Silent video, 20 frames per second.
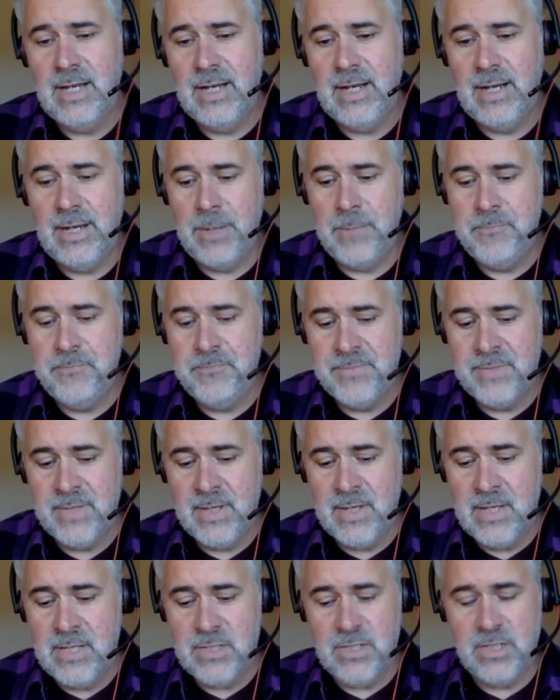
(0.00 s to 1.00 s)
So
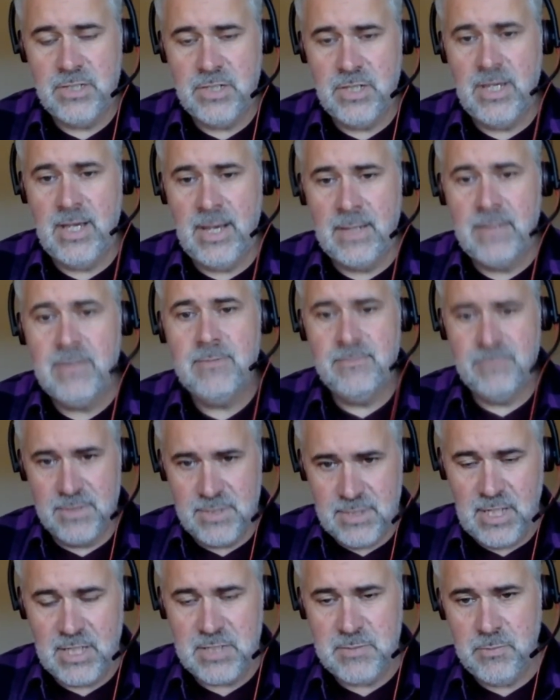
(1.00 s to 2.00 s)
yeah,
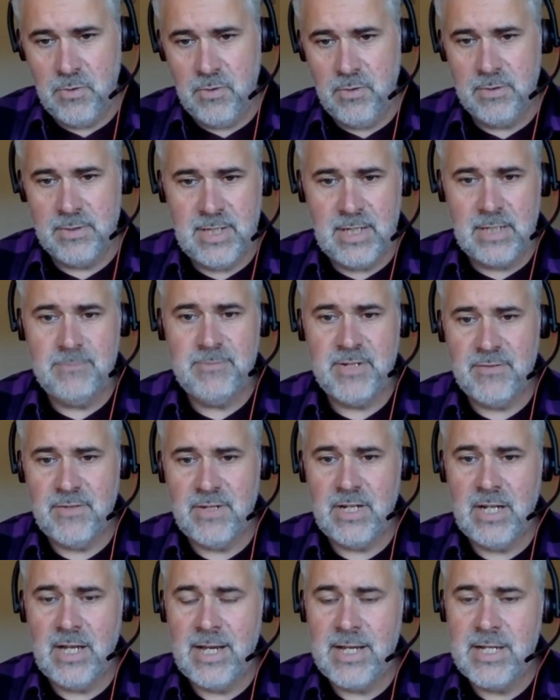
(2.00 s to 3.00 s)
start small, get a bit of
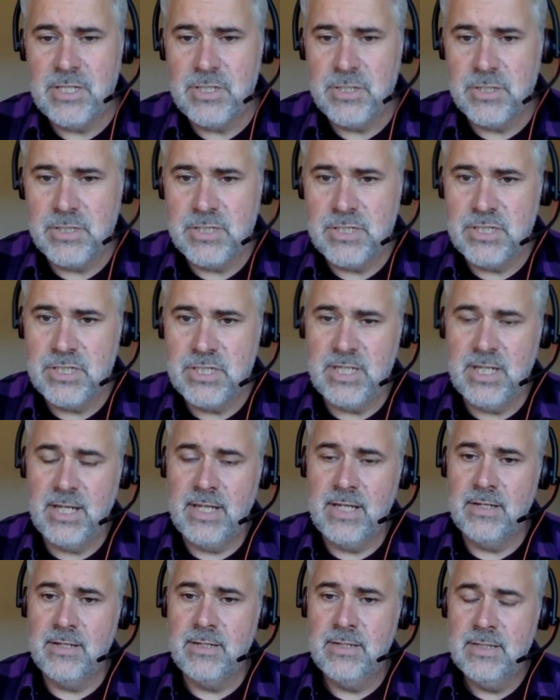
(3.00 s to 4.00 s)
a light touch
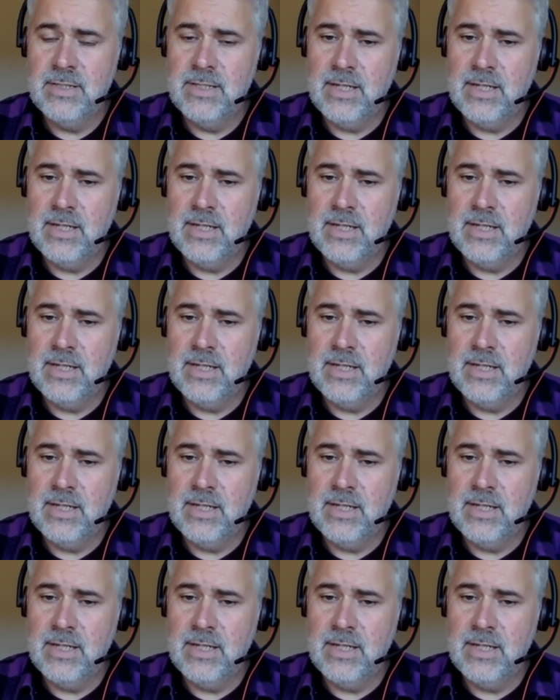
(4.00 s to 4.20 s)
steer,